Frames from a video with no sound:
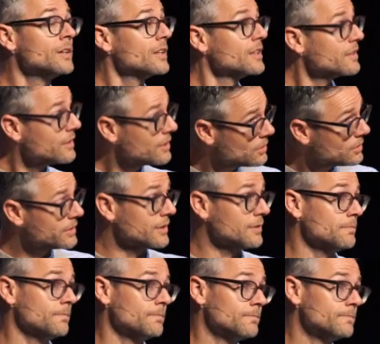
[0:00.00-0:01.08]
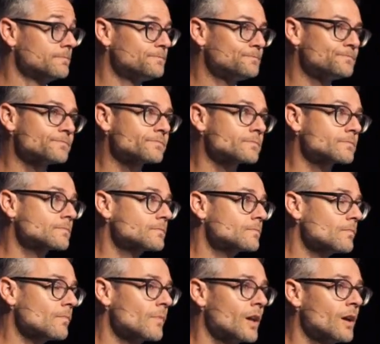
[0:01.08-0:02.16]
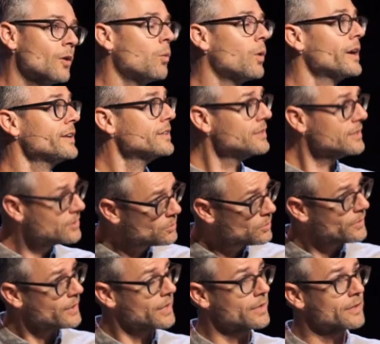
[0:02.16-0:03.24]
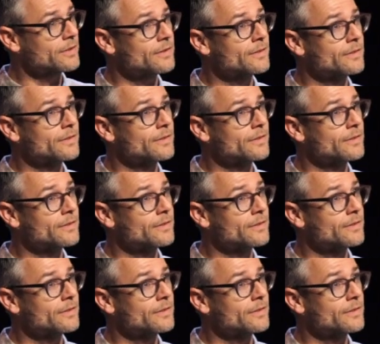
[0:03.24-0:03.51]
and kill him. Why did he do that?